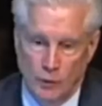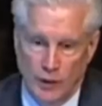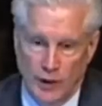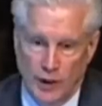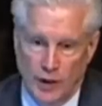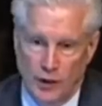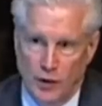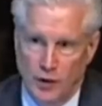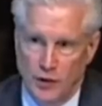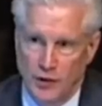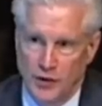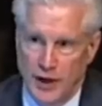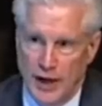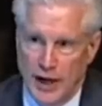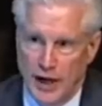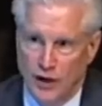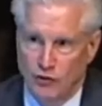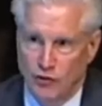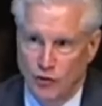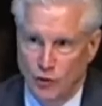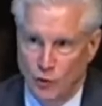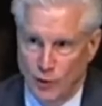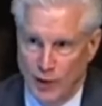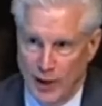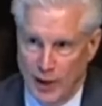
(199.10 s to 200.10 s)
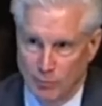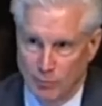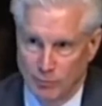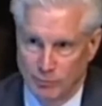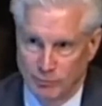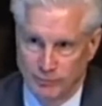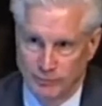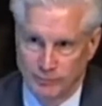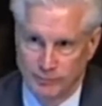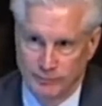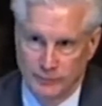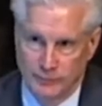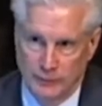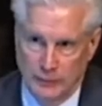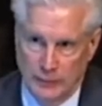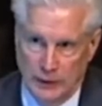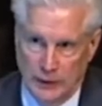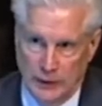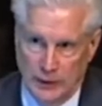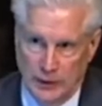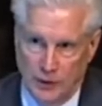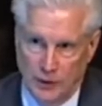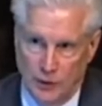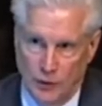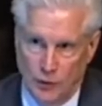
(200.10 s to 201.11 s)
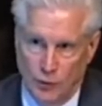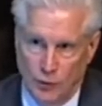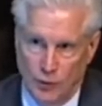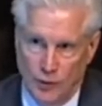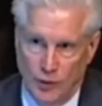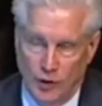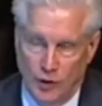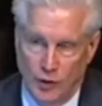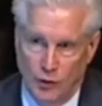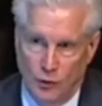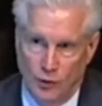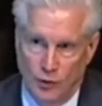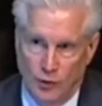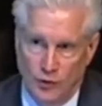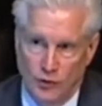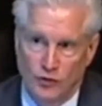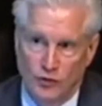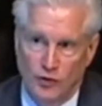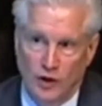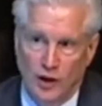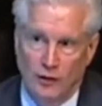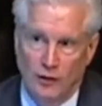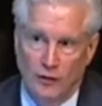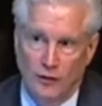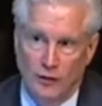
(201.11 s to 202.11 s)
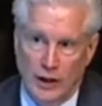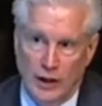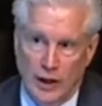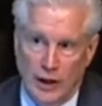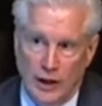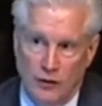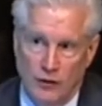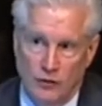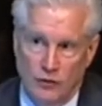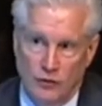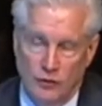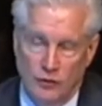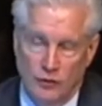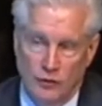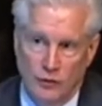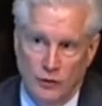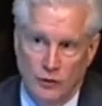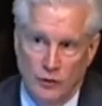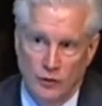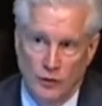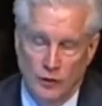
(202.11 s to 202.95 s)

what I call an exit ramp, where you can really settle the case.